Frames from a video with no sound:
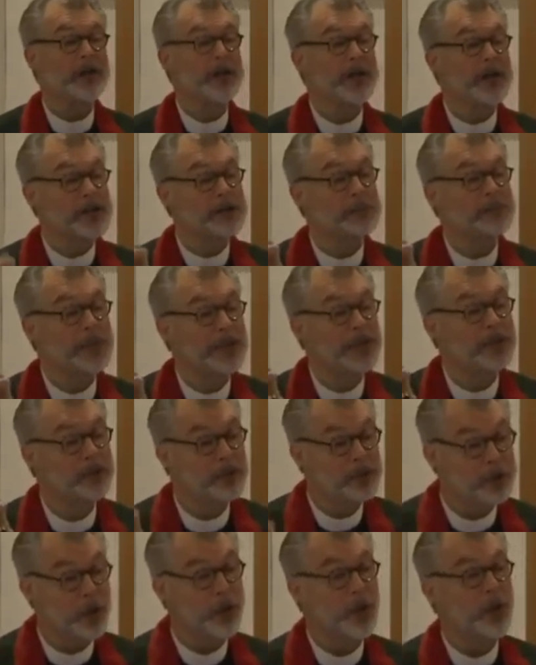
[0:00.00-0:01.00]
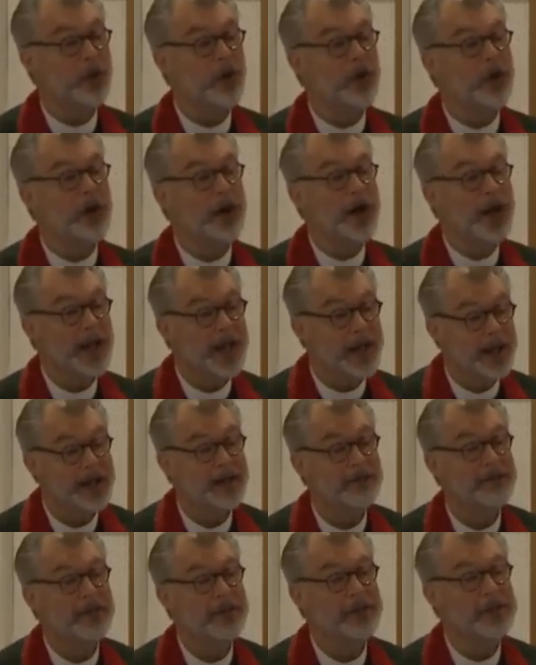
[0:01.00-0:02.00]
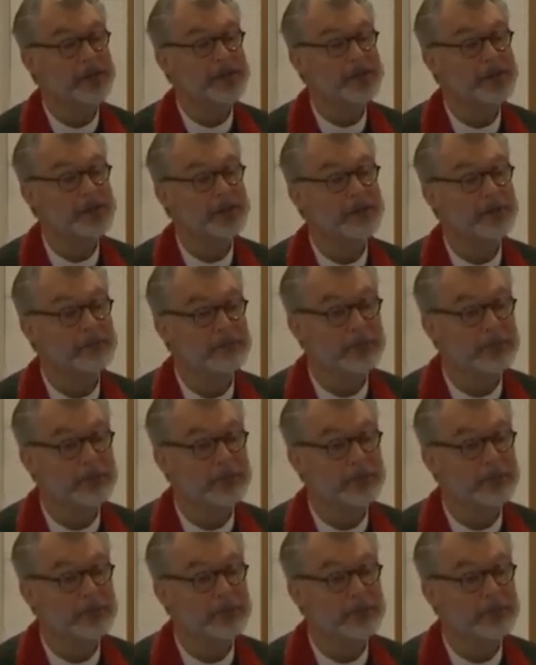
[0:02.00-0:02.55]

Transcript: that has been your heaviest